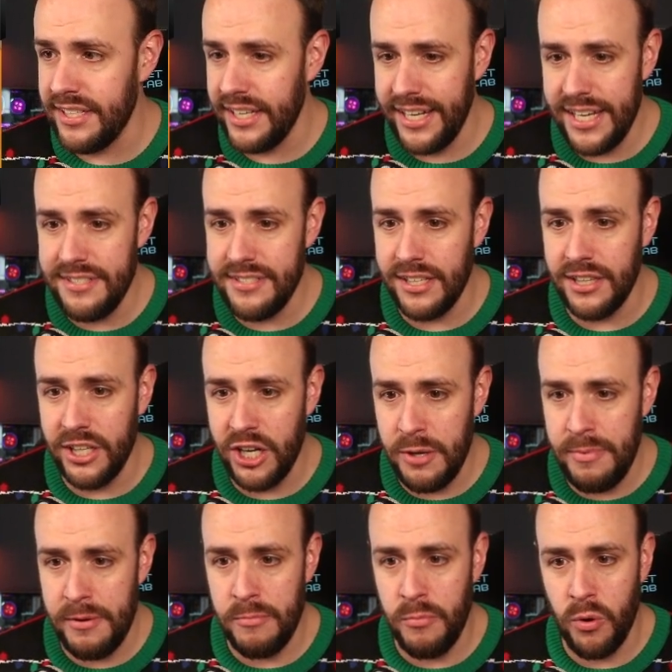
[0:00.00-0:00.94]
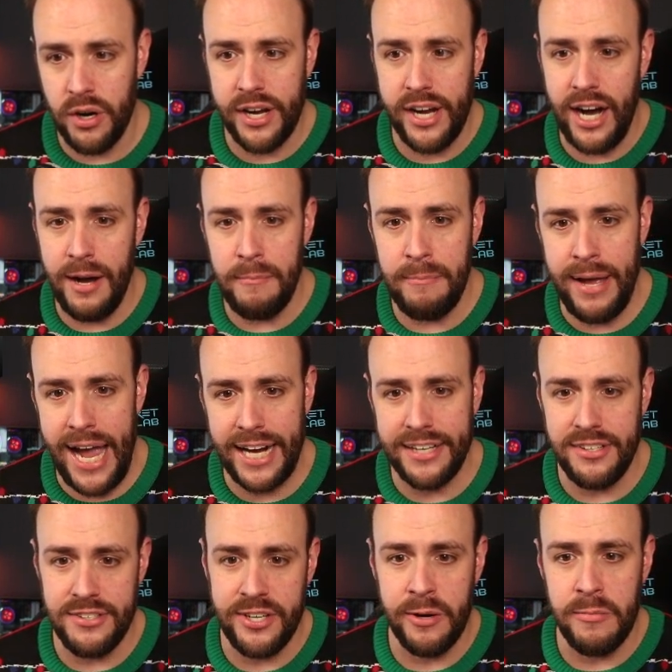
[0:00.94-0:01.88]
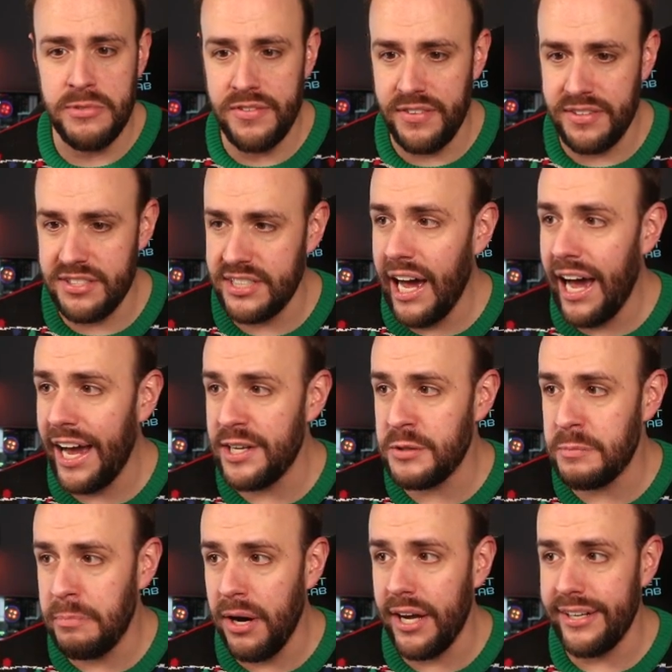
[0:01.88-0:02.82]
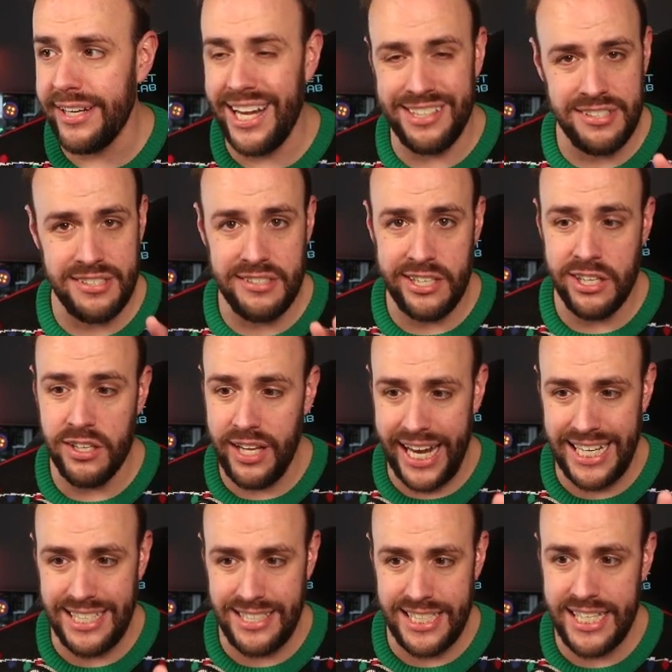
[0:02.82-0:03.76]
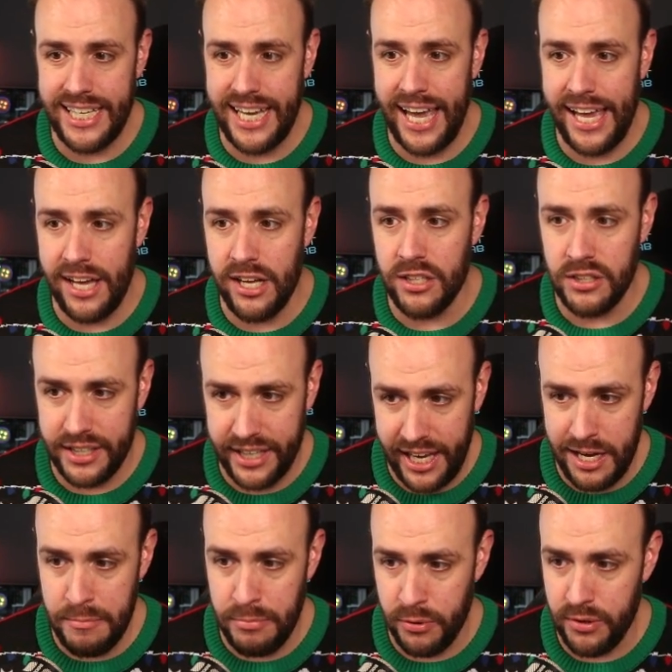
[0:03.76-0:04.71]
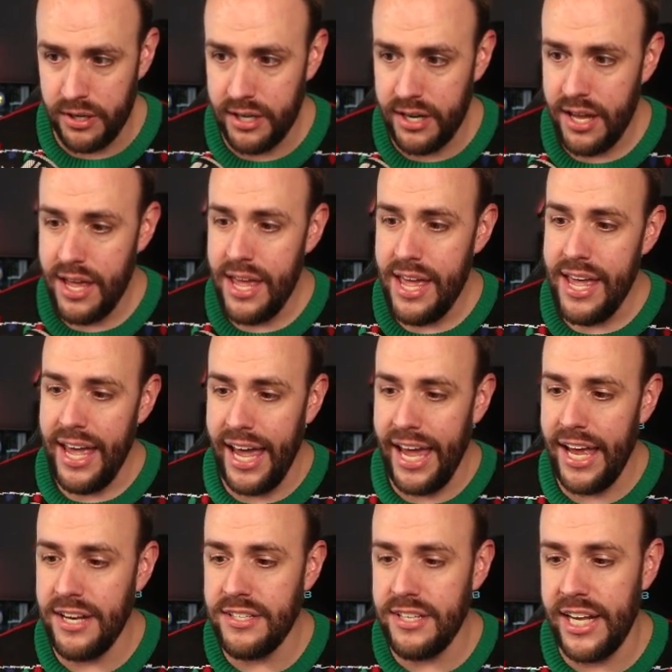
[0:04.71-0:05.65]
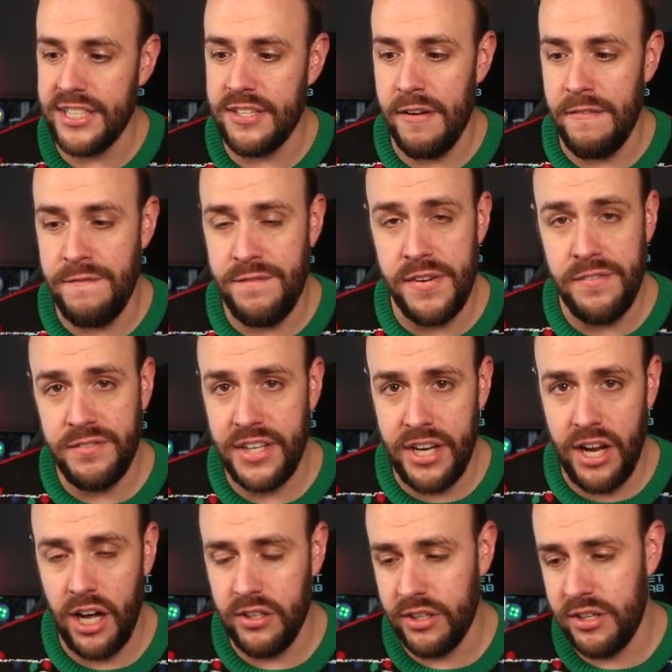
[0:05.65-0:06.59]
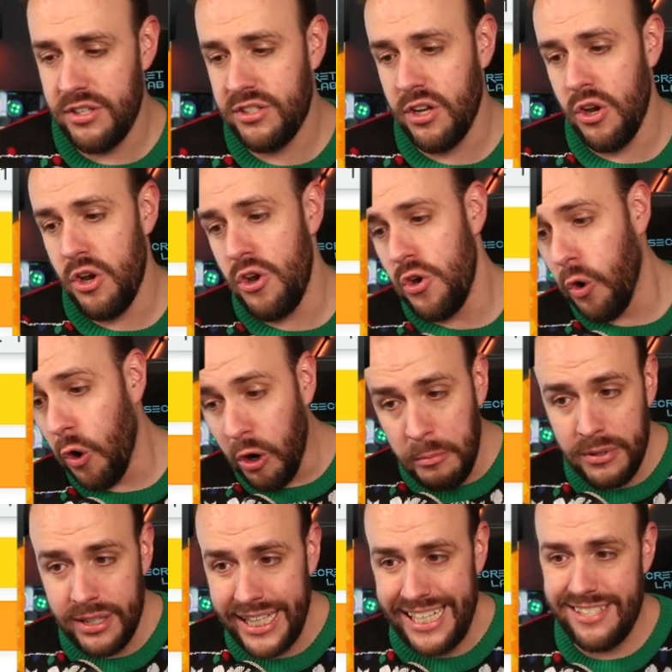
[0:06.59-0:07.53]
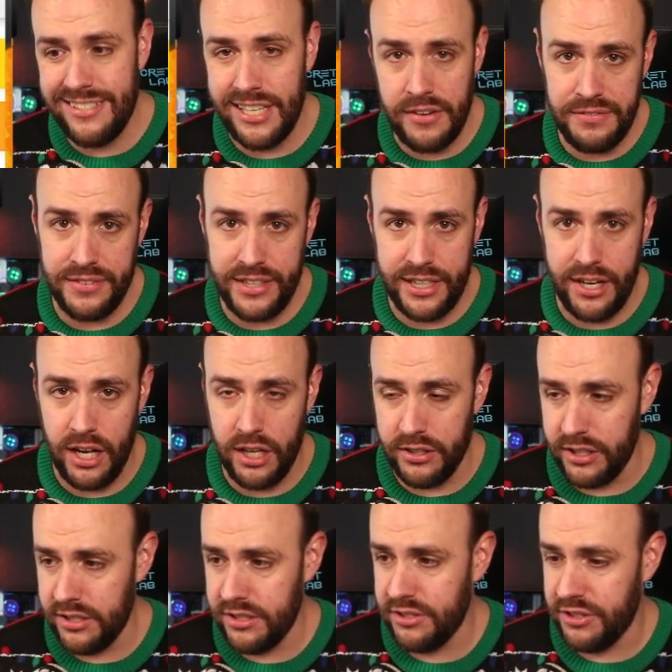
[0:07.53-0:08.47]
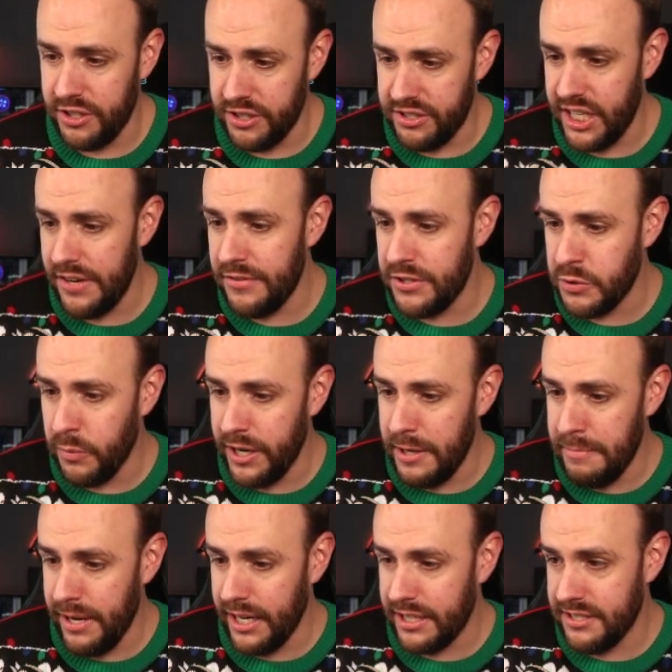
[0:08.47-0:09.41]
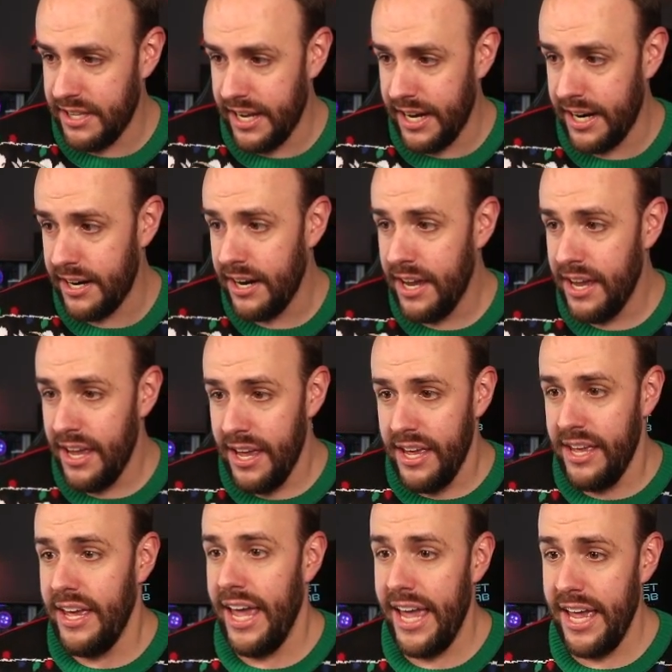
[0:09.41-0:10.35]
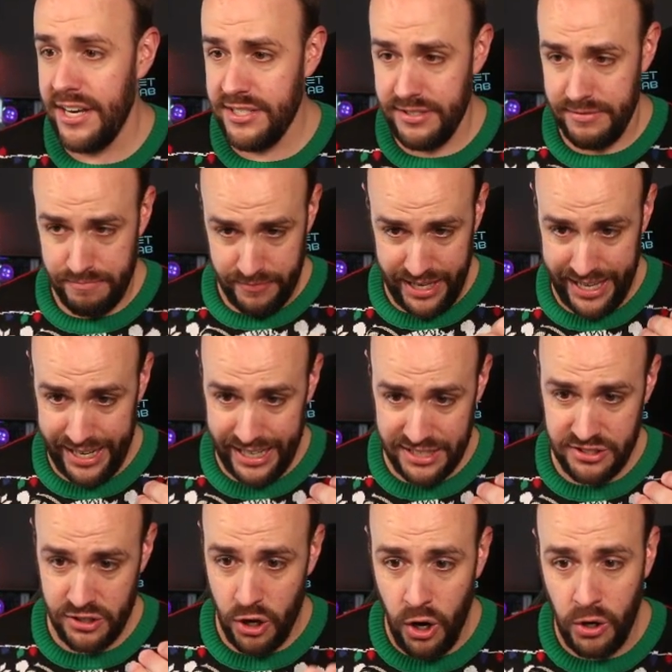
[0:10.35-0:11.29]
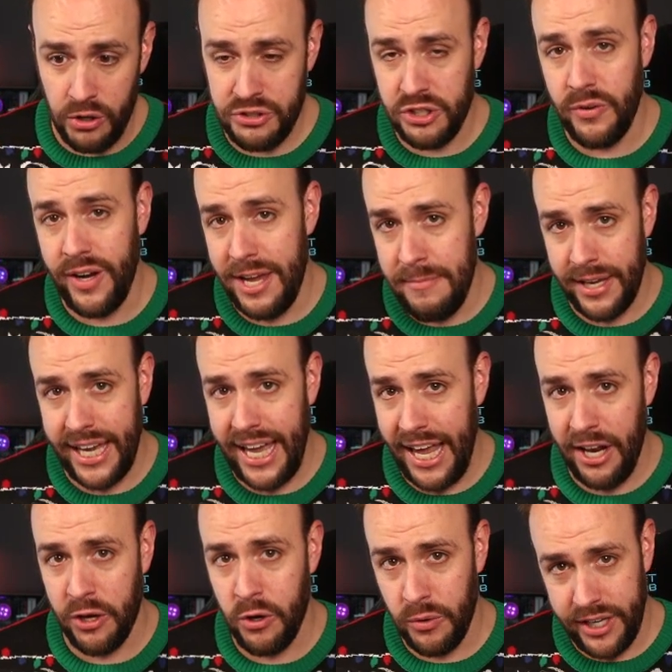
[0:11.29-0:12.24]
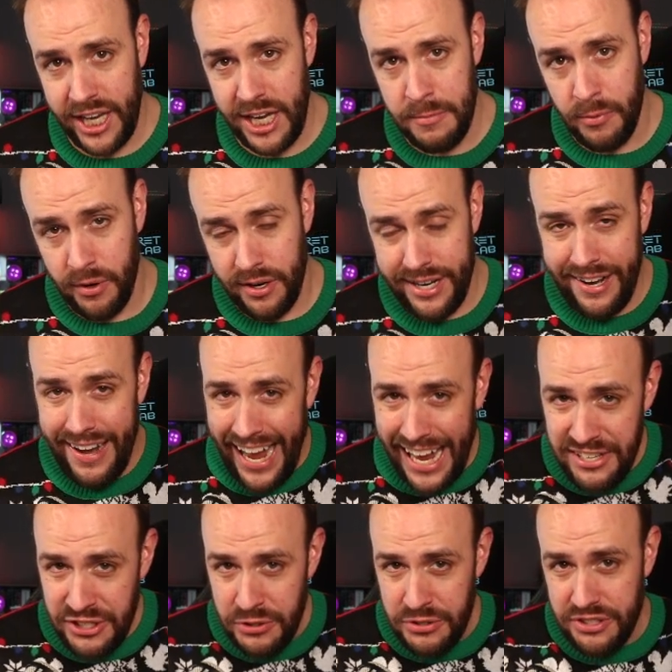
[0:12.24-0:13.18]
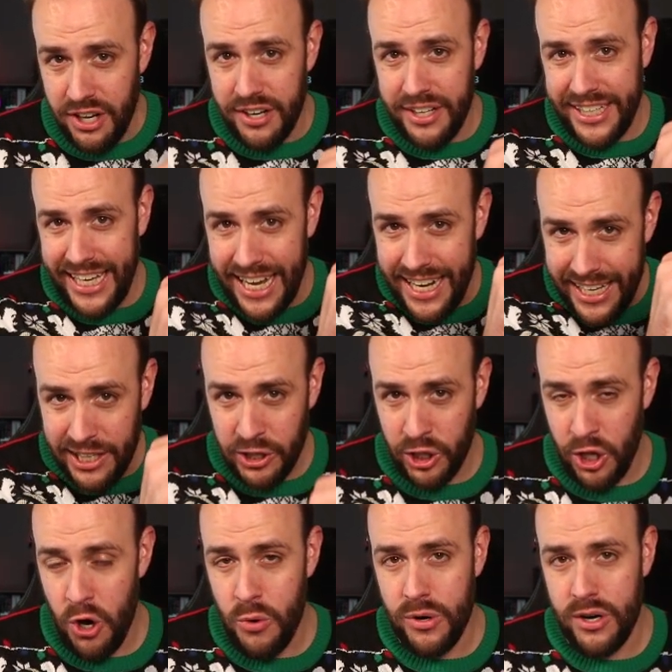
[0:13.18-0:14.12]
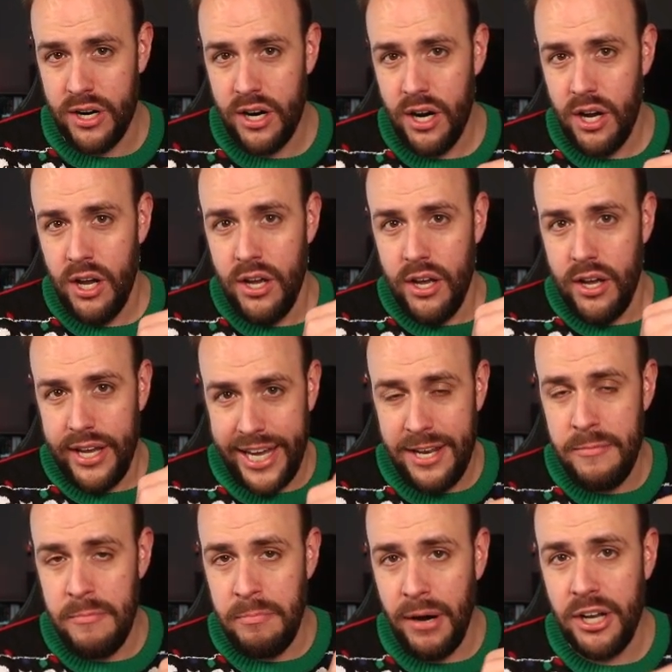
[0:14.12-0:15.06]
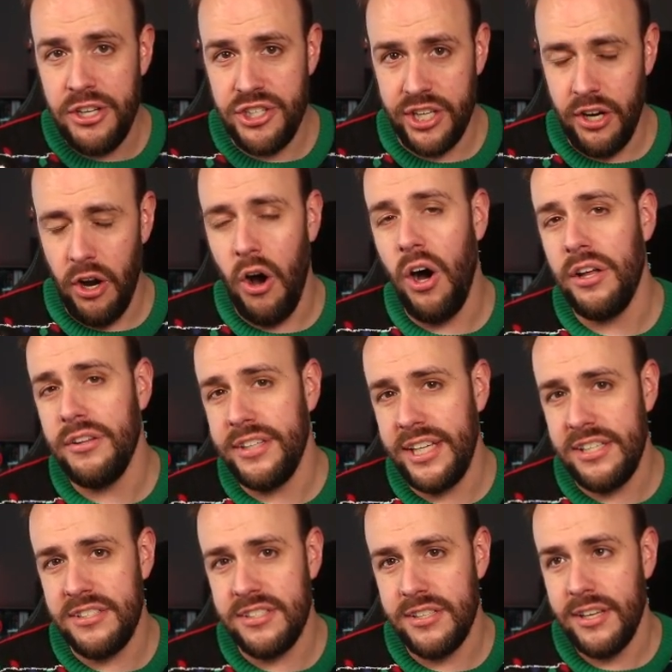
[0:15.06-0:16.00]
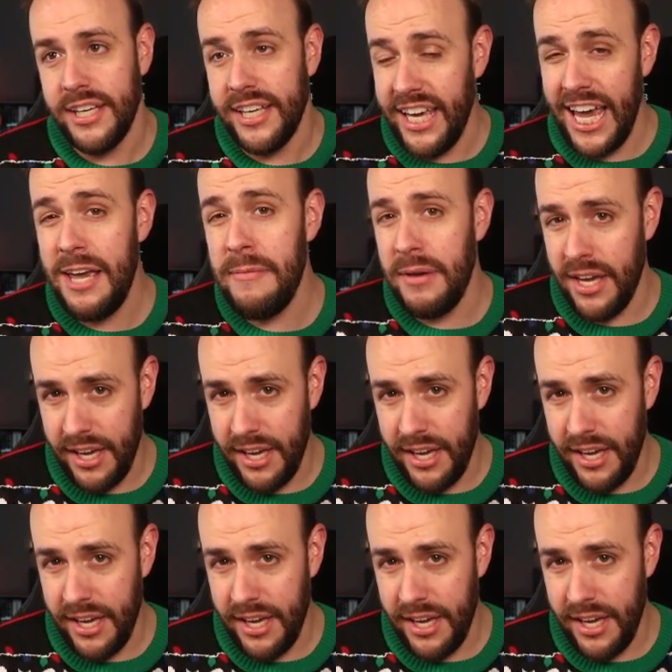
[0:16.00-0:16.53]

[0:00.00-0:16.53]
It is a little bit more compact in terms of the size, but it's still a TKL keyboard, and it's $50, normally $70. You're saving $20 there, and it is also a mechanical keyboard. Now, as you start getting lower in budget on these gaming